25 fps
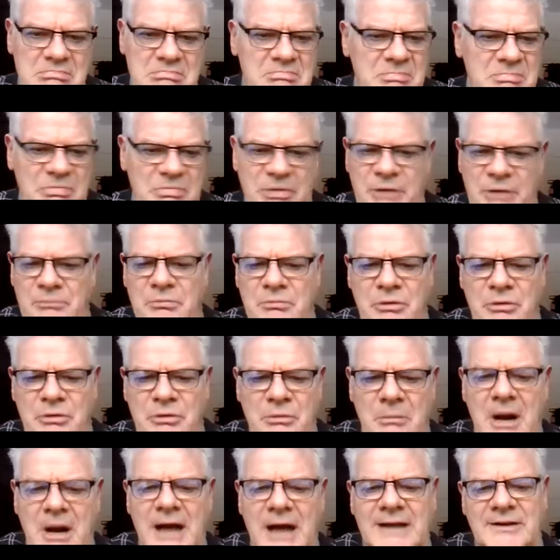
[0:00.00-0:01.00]
The
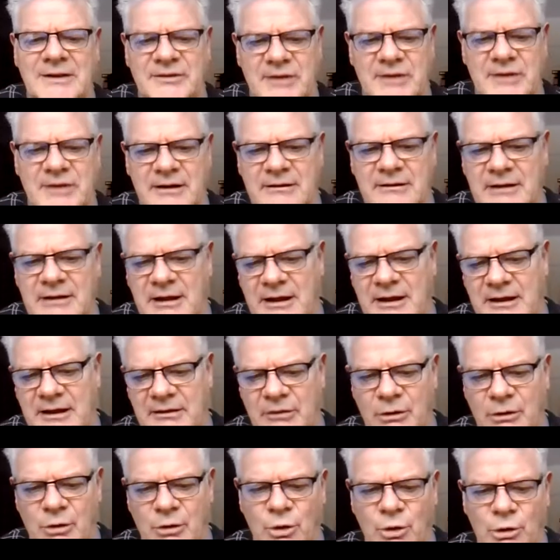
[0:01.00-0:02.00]
mindset and
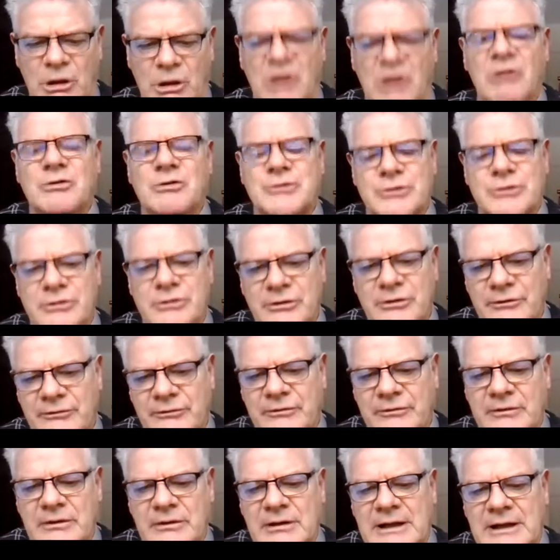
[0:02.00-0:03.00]
the whole culture of
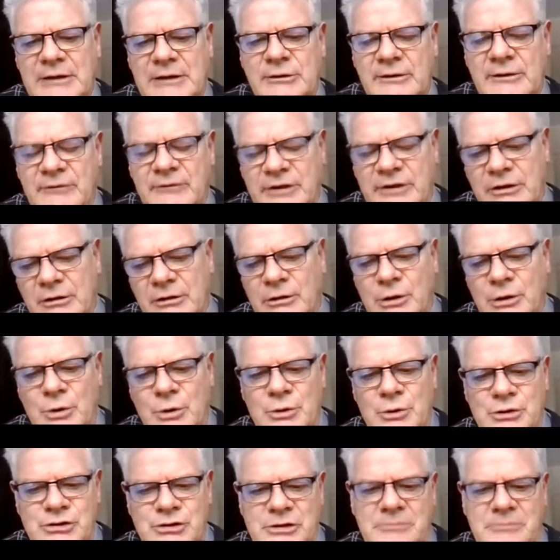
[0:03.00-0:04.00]
electric vehicle
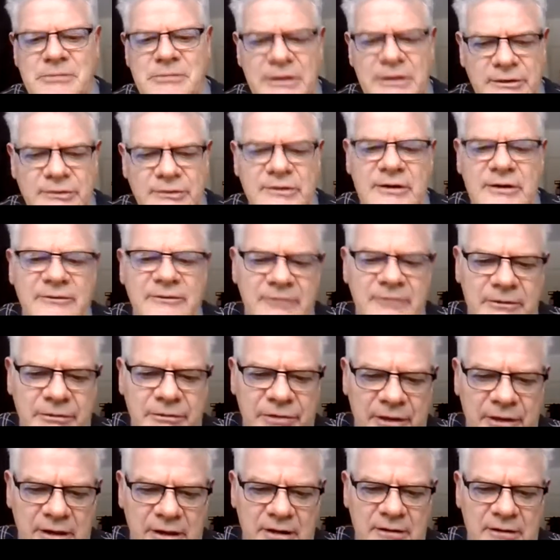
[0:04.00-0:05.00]
ownership is different
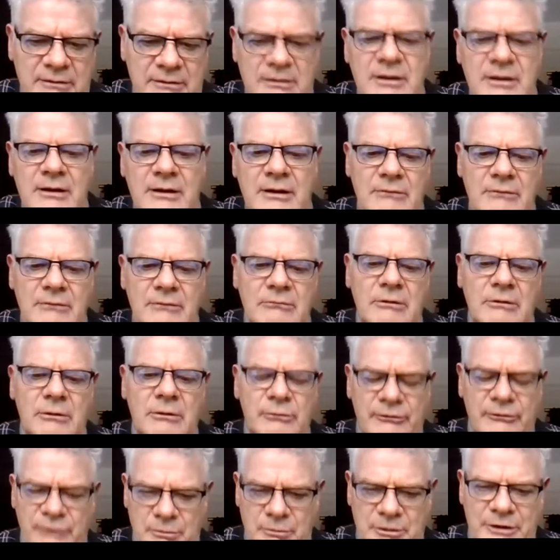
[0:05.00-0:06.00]
than what we're
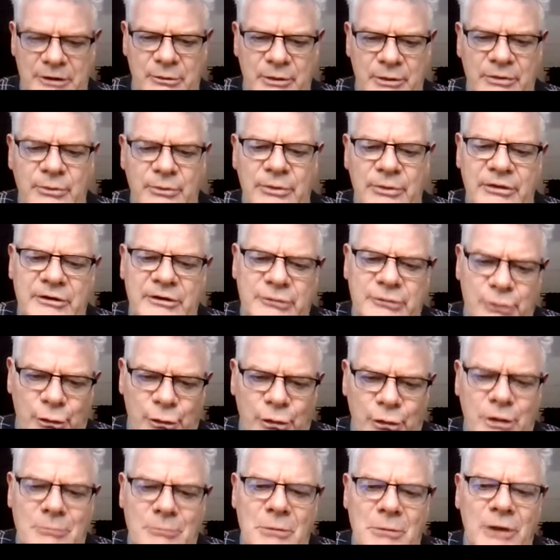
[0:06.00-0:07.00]
familiar with internal
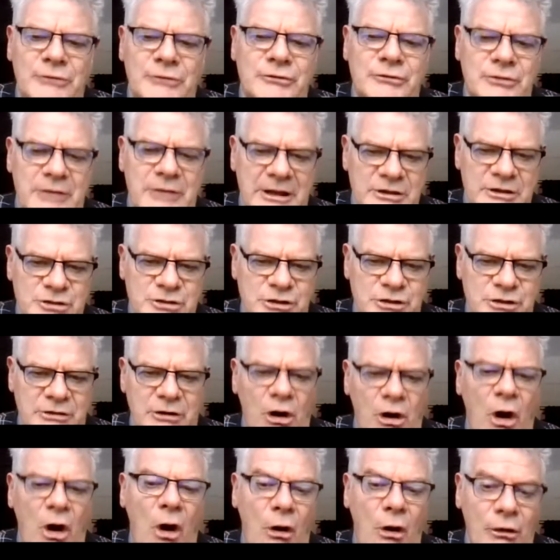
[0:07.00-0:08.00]
combustion engine
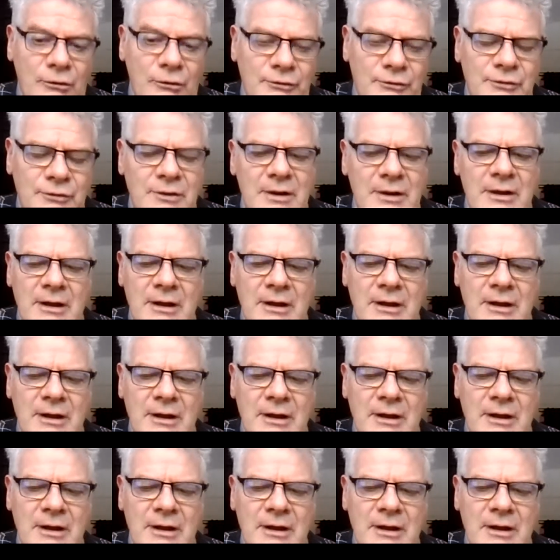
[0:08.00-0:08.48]
cars.